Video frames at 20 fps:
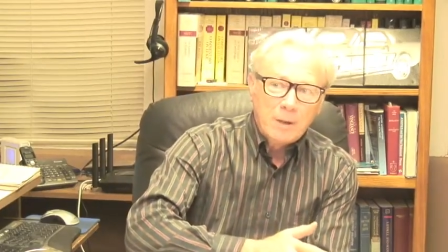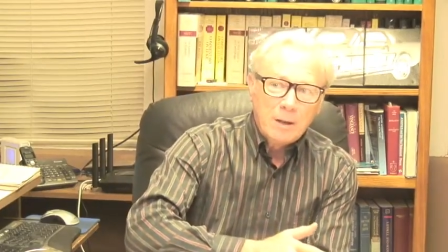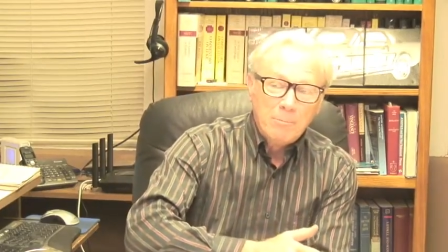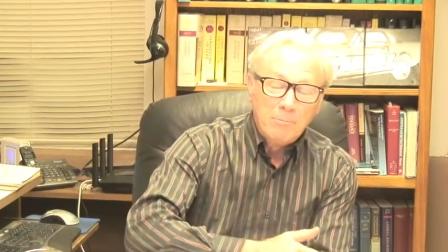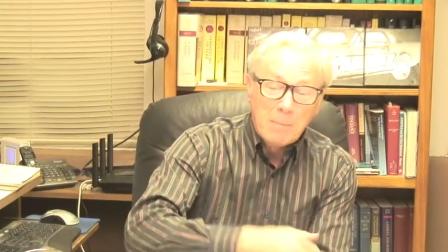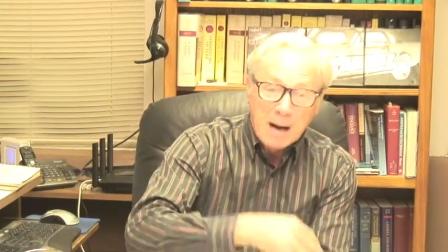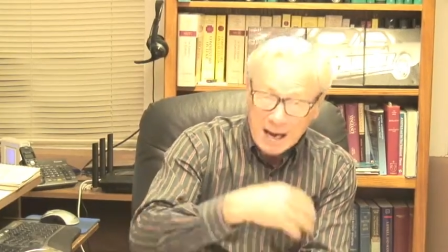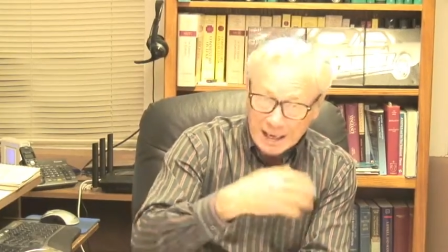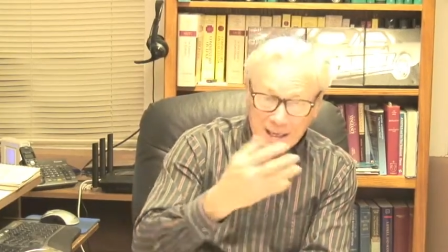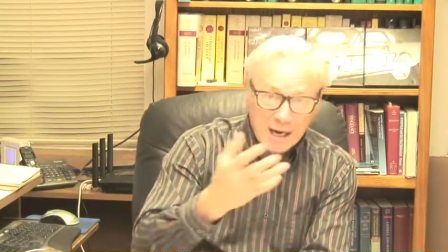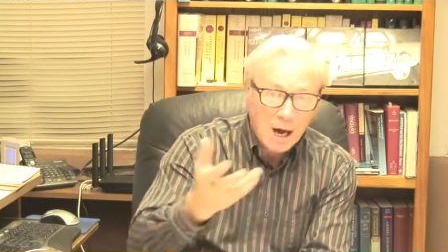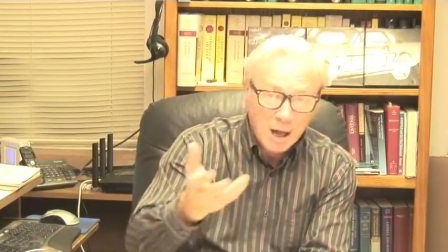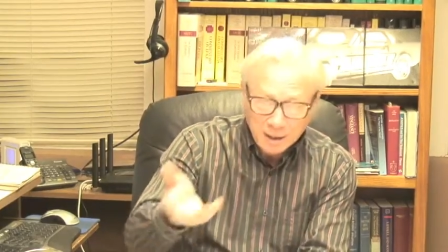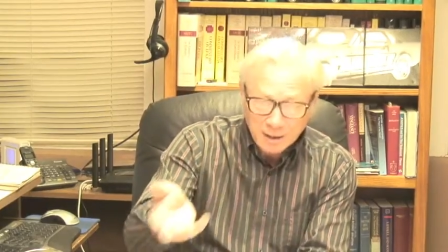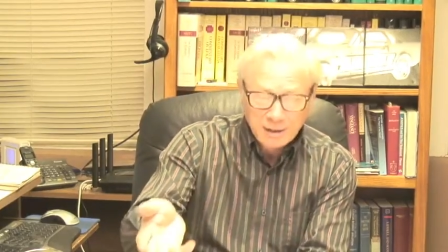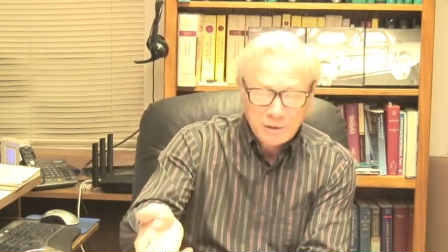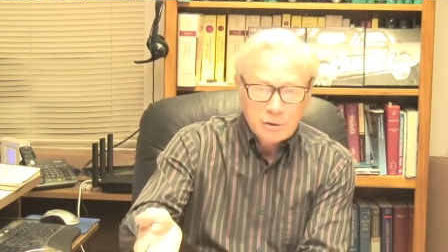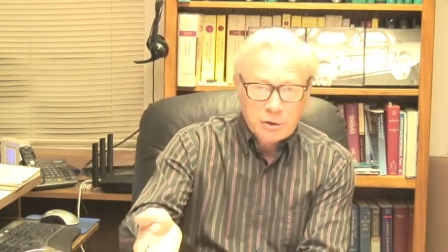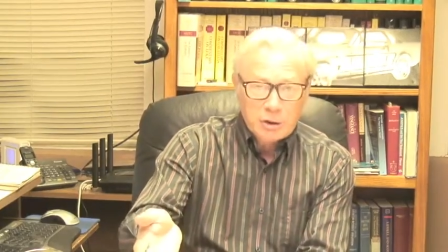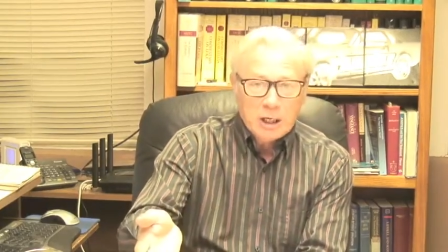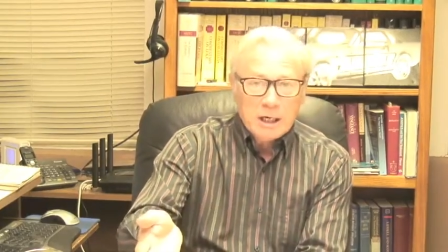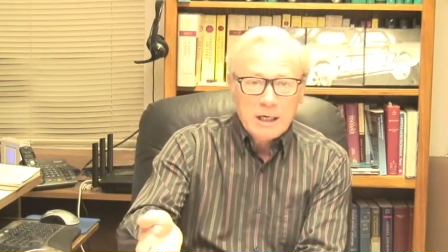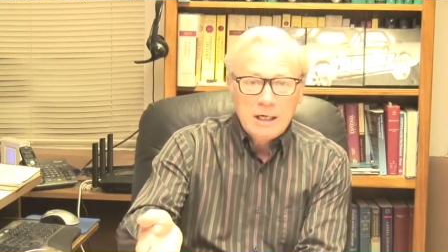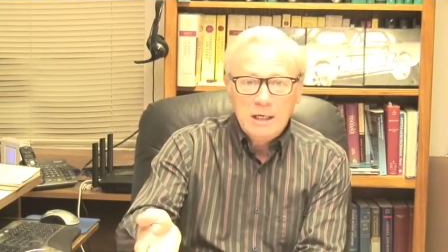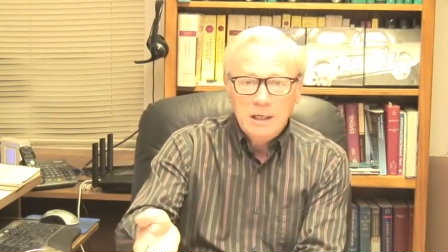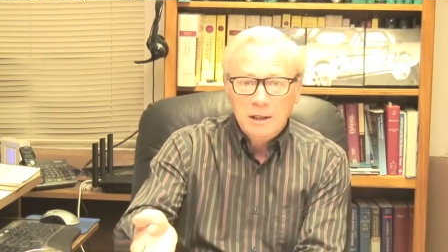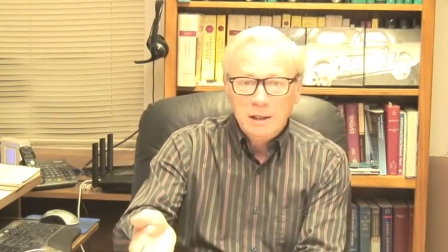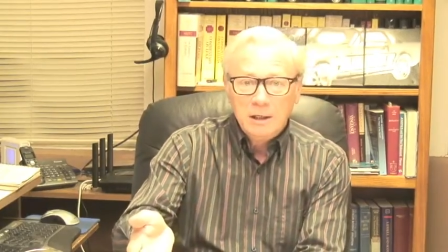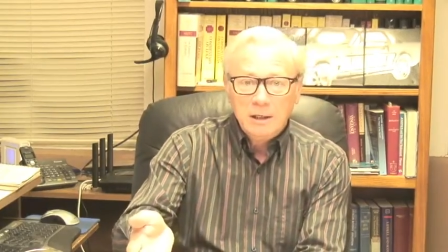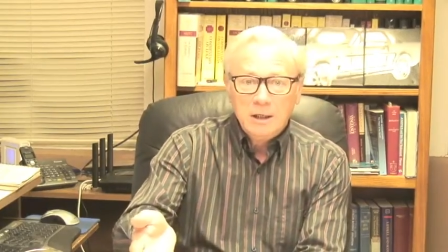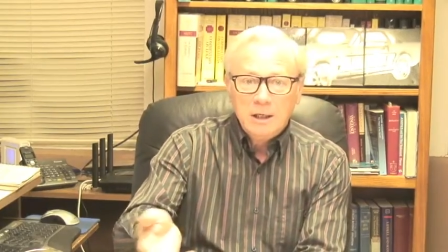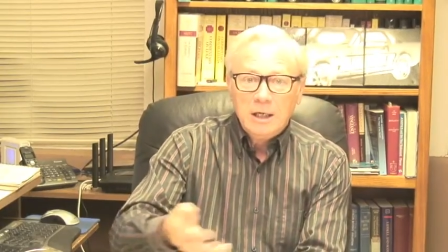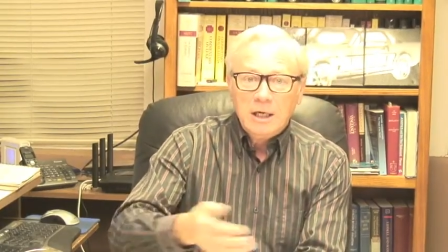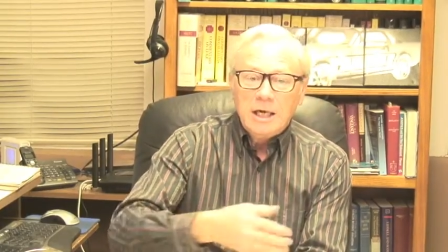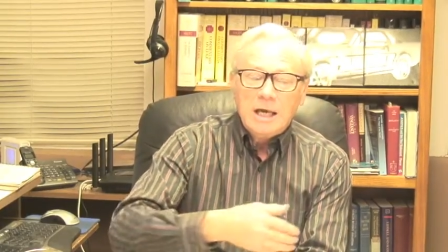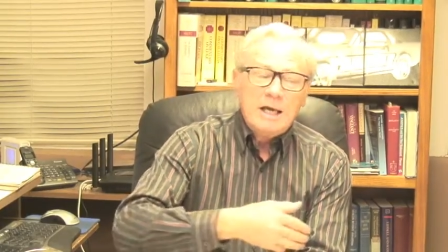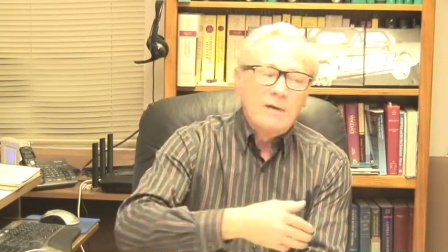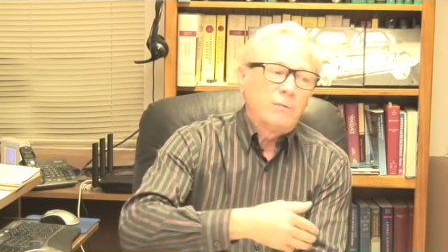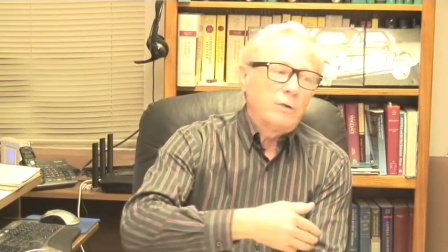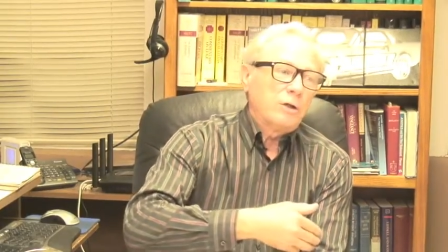biology
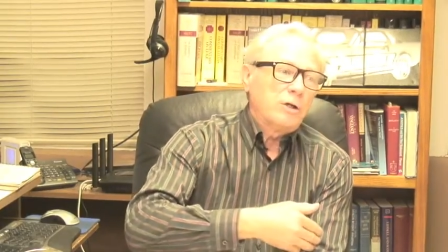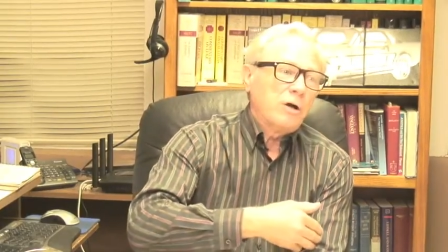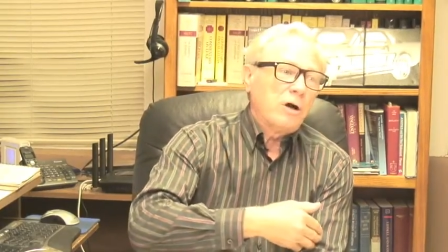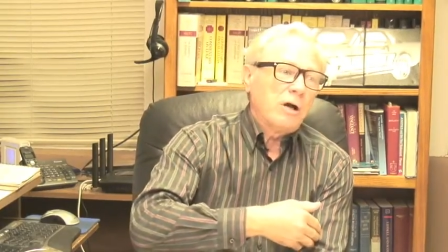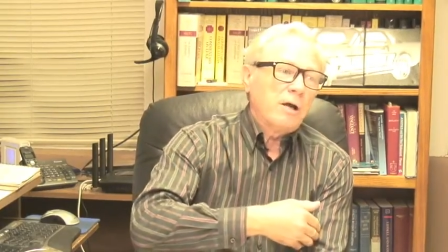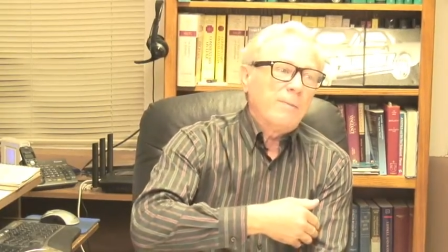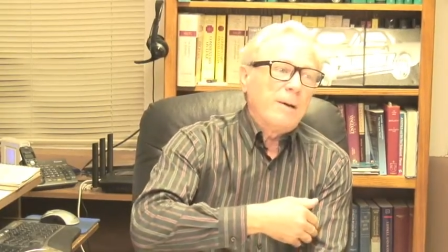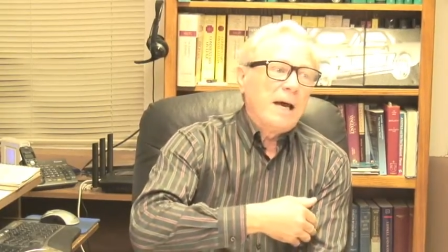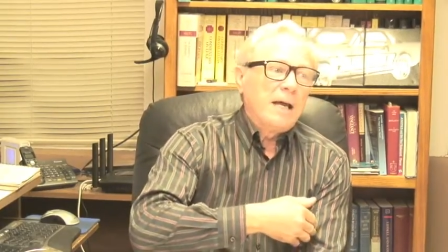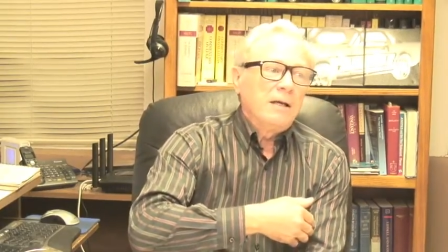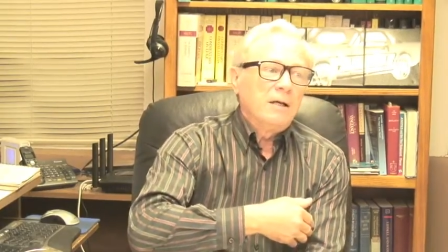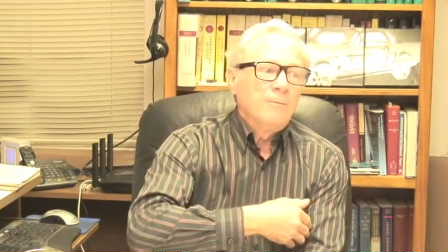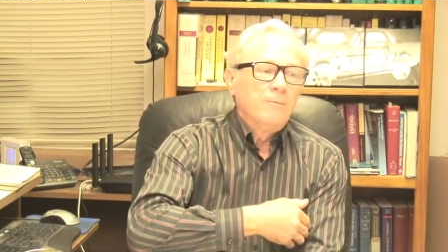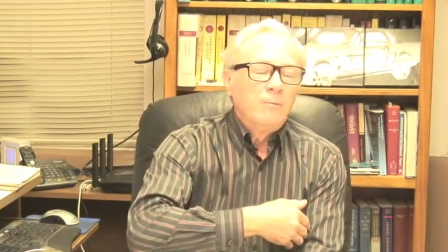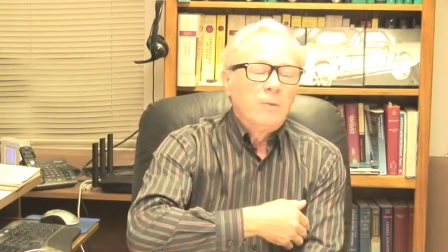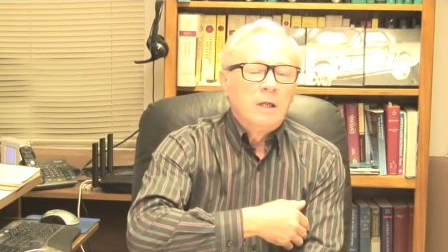if we're talking about